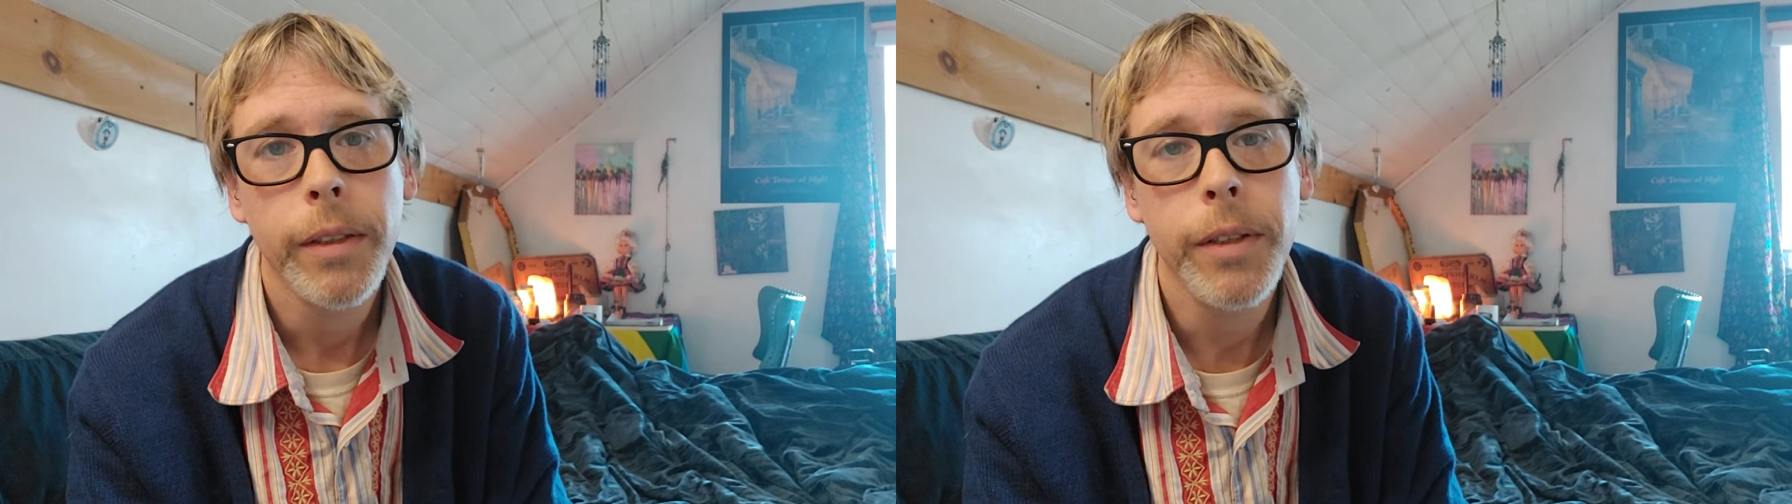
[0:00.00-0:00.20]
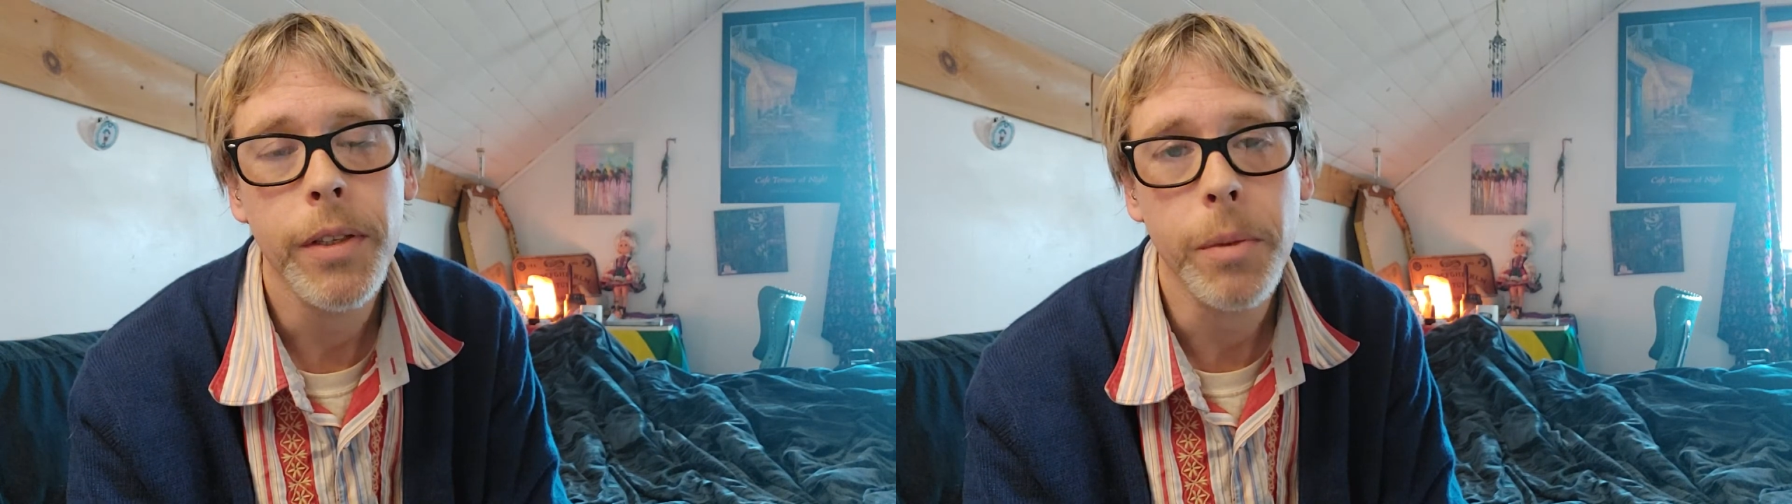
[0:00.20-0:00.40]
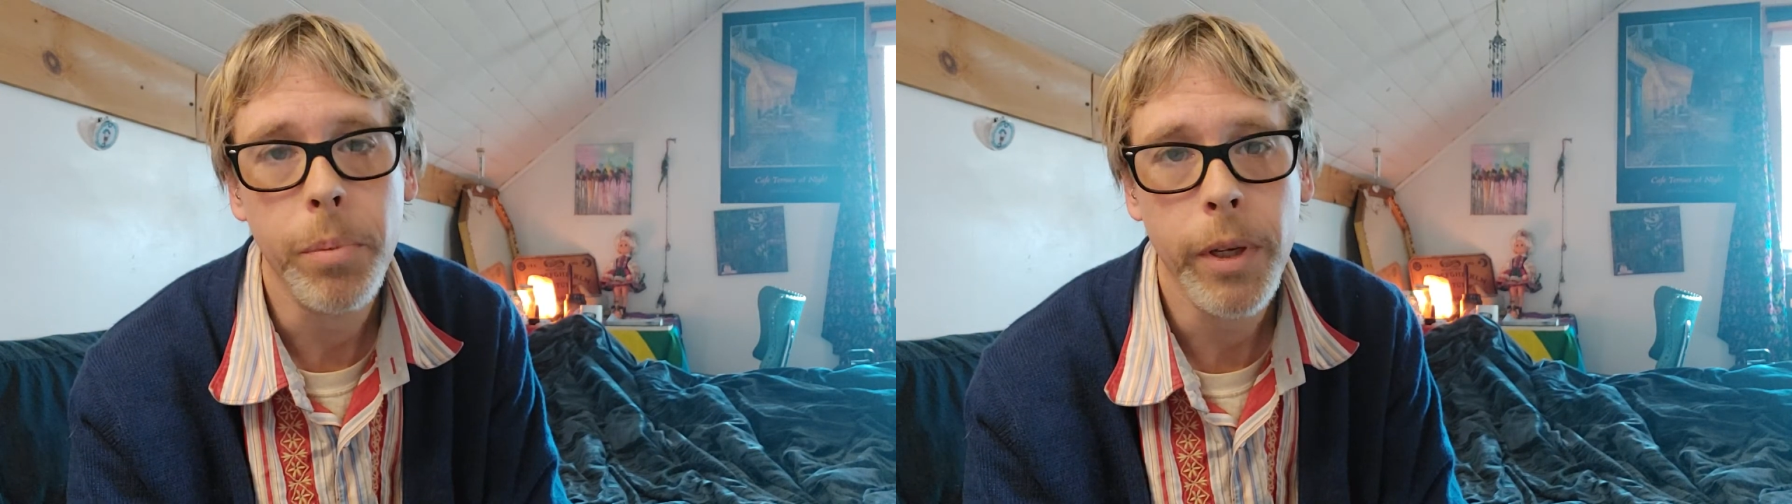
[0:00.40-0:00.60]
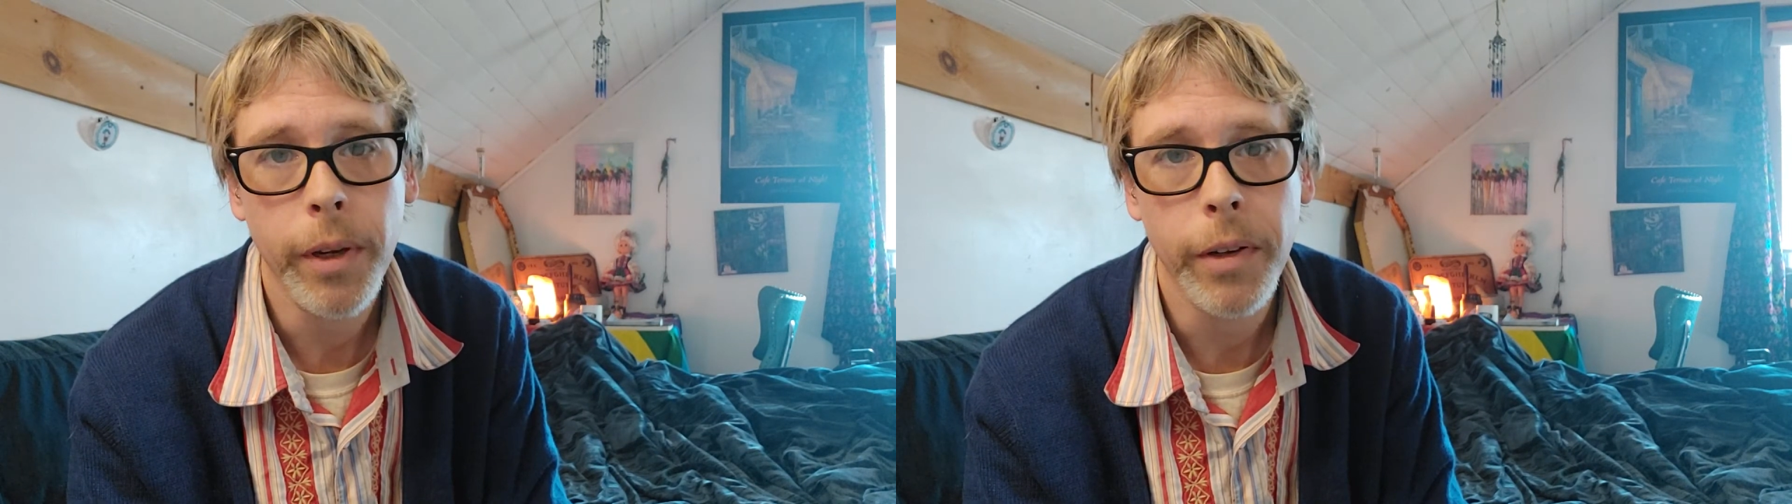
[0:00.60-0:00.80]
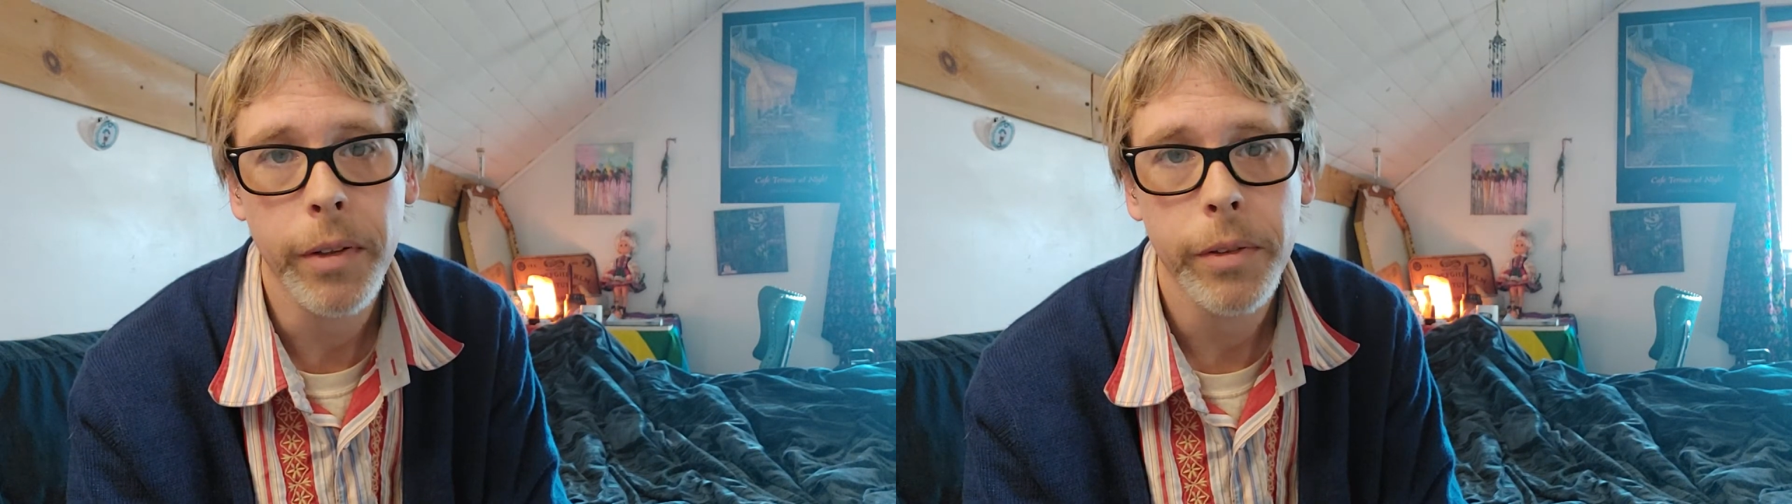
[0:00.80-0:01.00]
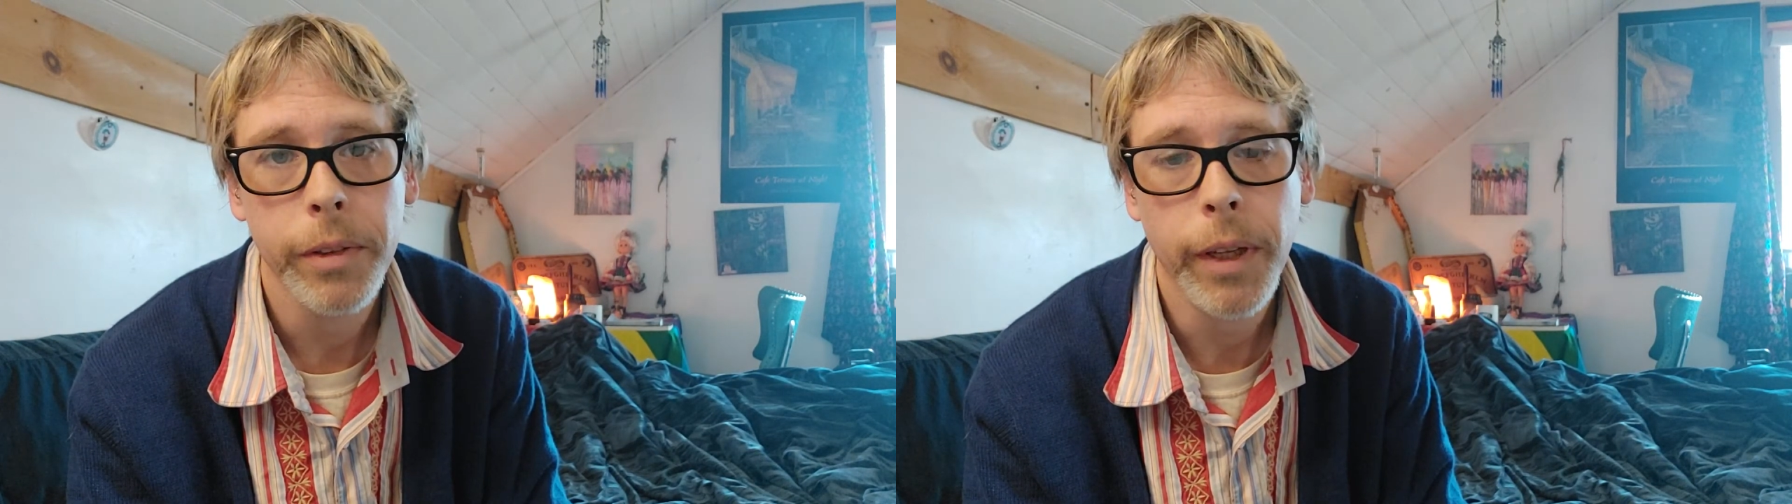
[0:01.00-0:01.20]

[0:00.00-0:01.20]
disappeared.